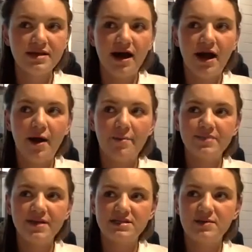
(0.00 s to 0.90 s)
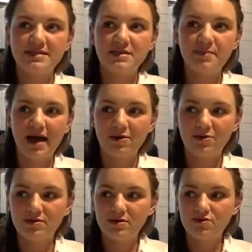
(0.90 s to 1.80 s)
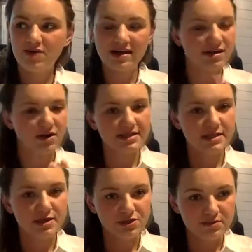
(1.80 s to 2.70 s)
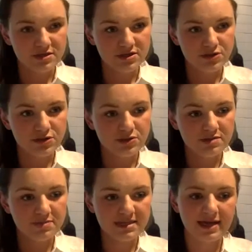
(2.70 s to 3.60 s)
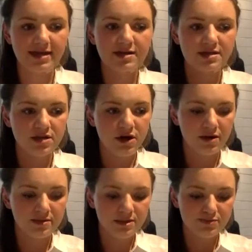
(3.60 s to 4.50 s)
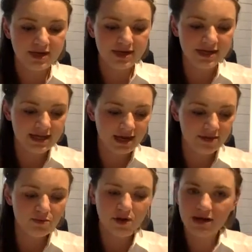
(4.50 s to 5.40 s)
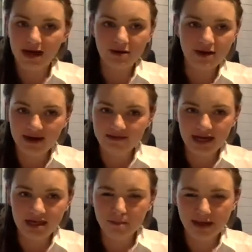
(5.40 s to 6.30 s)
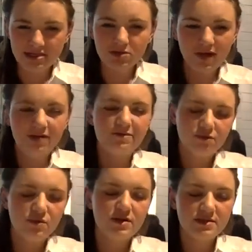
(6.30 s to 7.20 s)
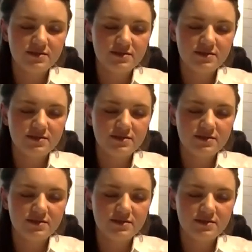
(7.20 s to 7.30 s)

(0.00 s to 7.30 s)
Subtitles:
So it's about recognizing those obstacles, but taking the time to break it down and work out and navigate the best way forward.